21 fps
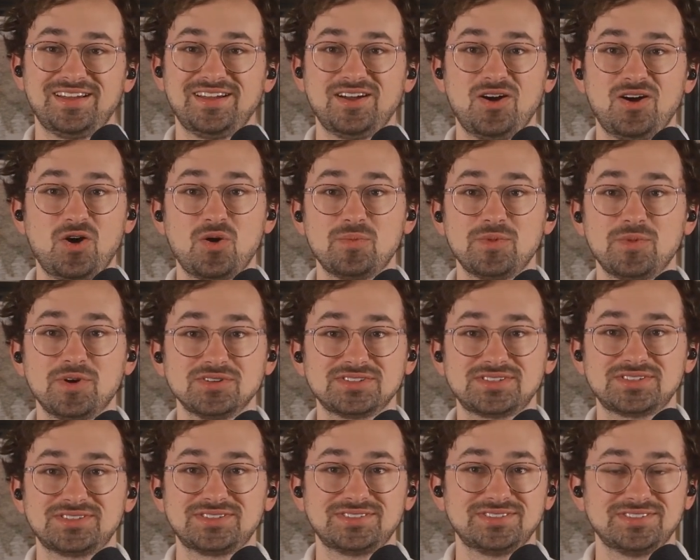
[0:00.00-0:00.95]

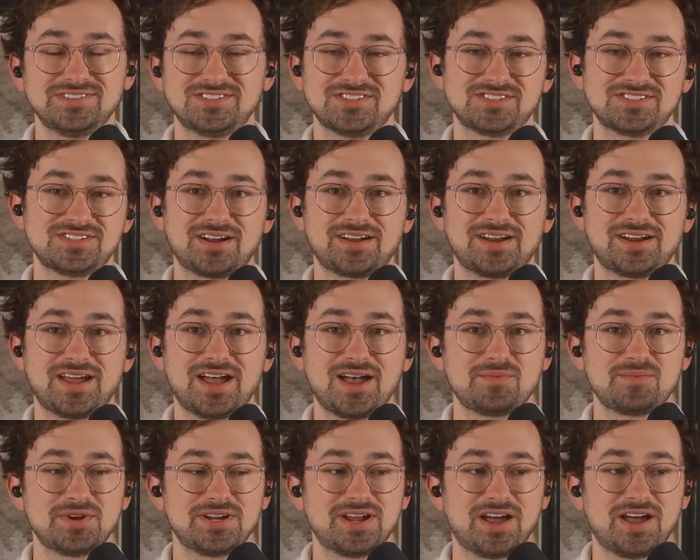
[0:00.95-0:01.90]
it's just not going to
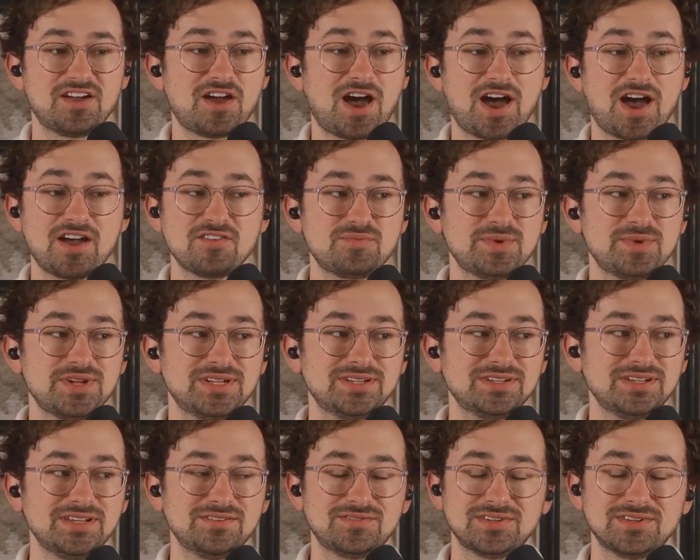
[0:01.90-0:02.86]
happen. I've been
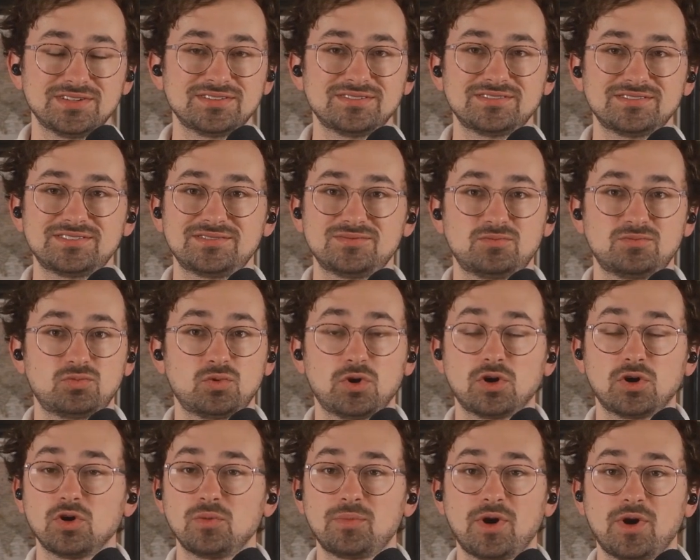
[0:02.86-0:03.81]
even
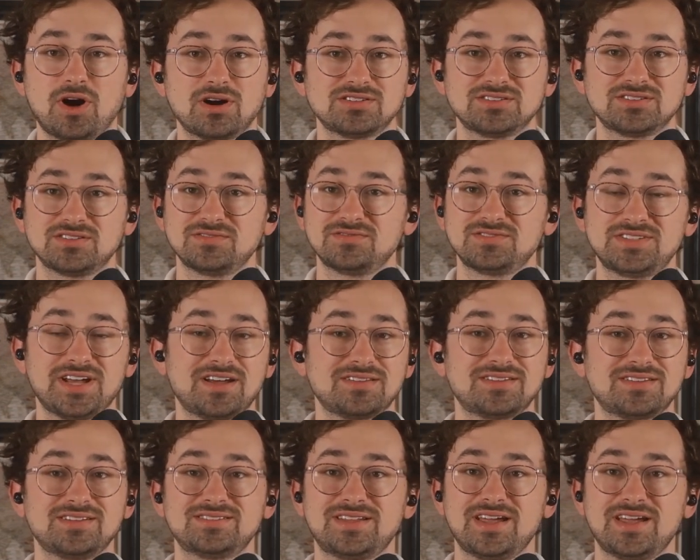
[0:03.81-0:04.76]
rural parts of
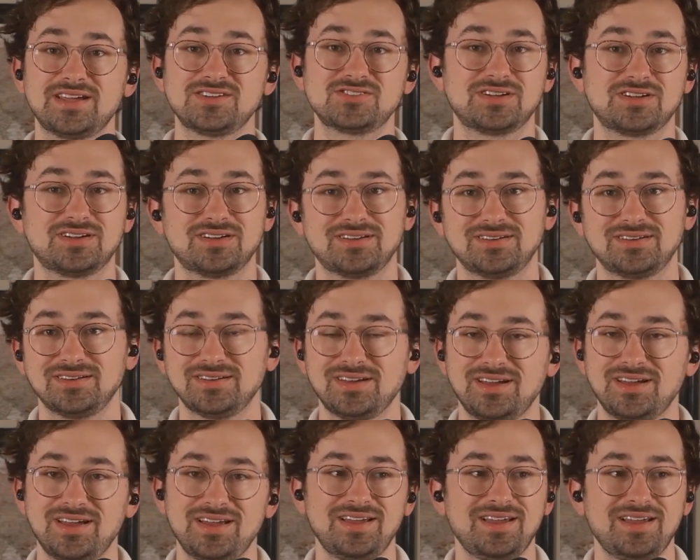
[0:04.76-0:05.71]
Southeast Asia and
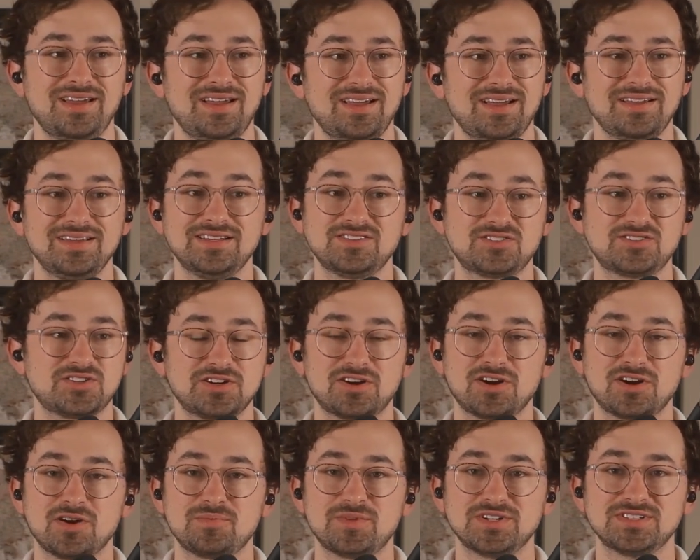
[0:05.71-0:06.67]
Eastern
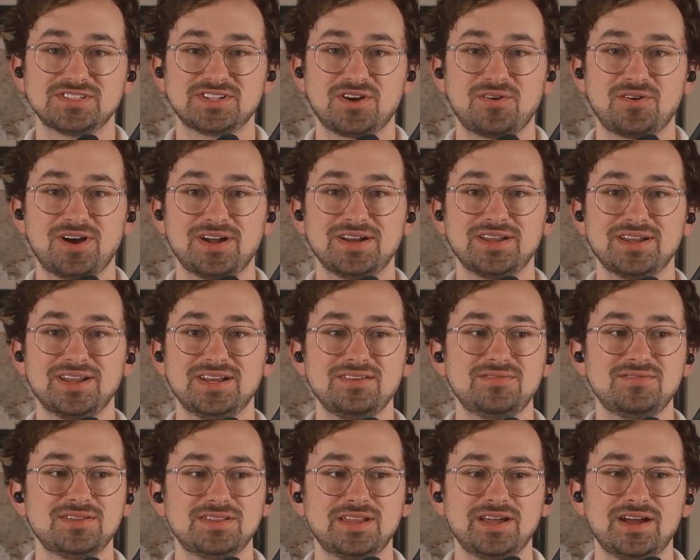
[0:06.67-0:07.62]
Europe and so on, and
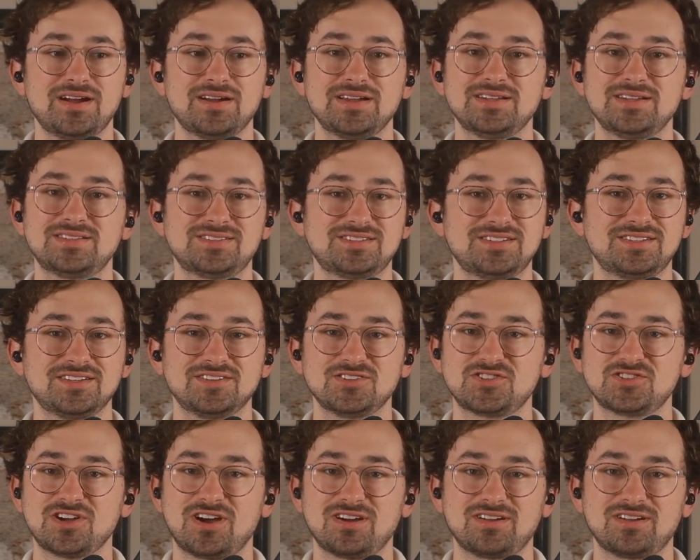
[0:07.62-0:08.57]
even there, it's still
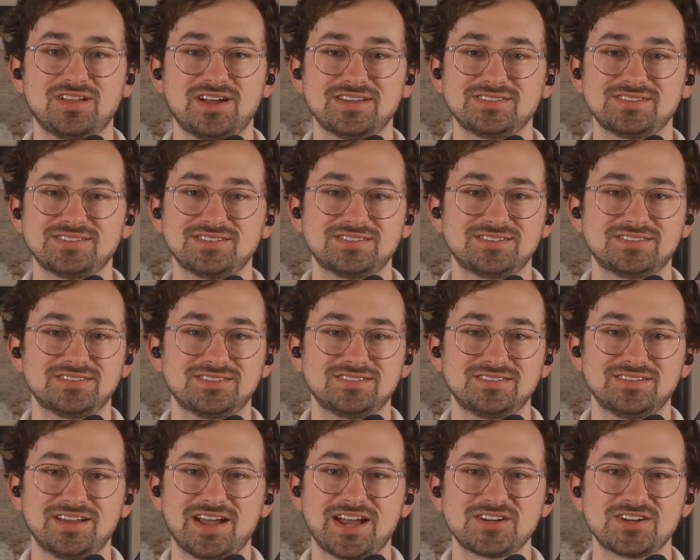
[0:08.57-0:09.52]
shot glasses and
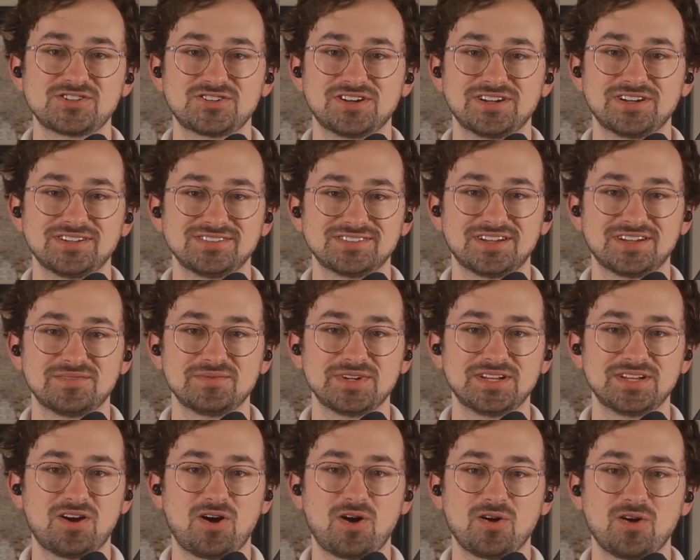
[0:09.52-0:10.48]
ashtrays. I
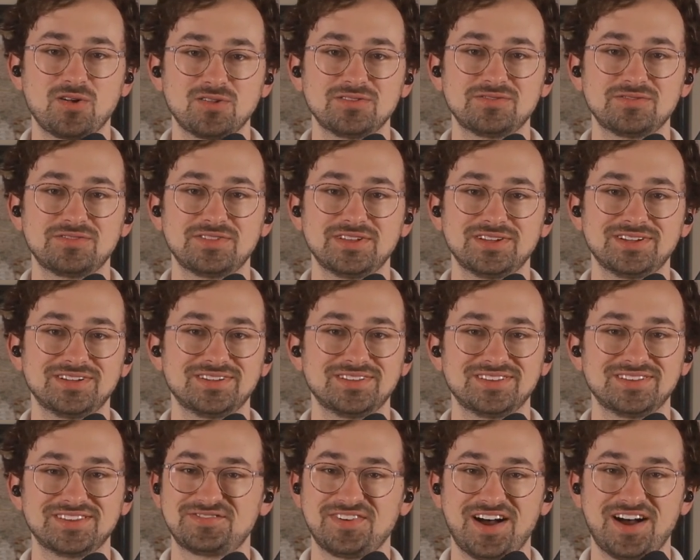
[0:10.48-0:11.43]
mean, all of the
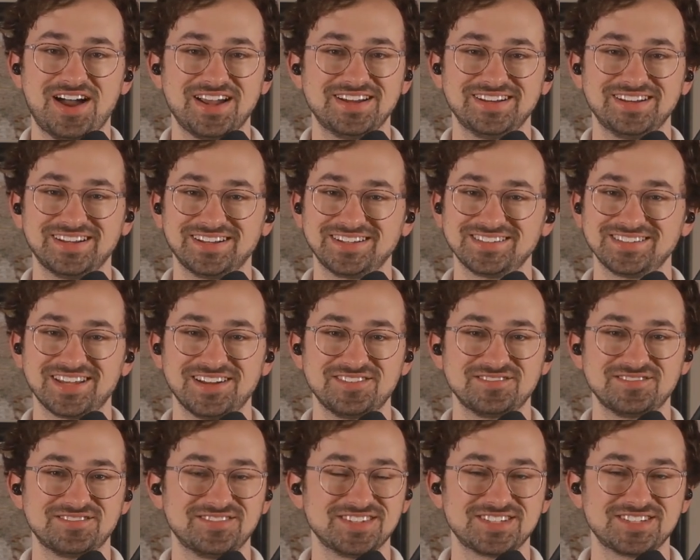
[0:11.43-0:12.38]
findings
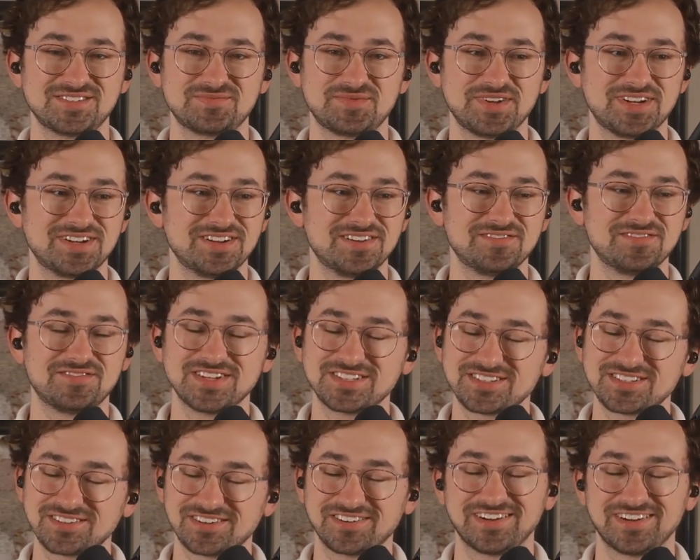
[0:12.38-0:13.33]
have just been
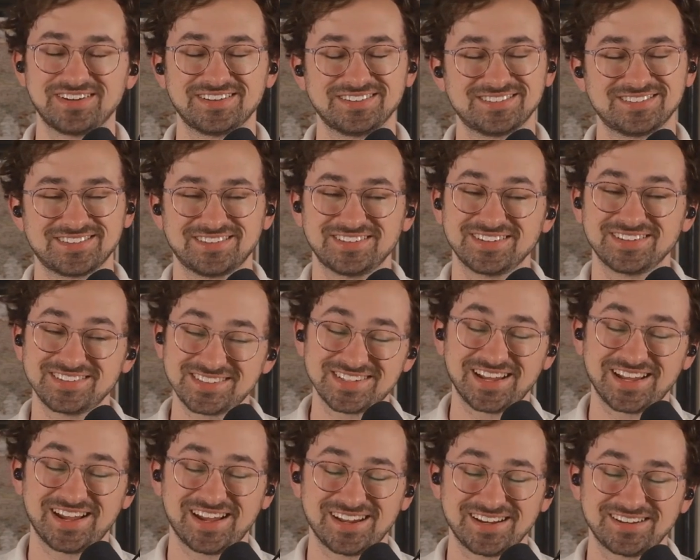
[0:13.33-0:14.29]
eviscerated, so it's
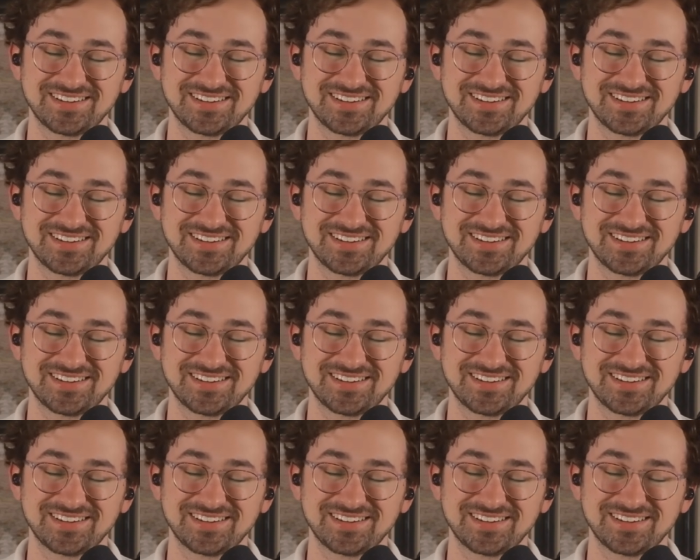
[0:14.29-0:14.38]
sad.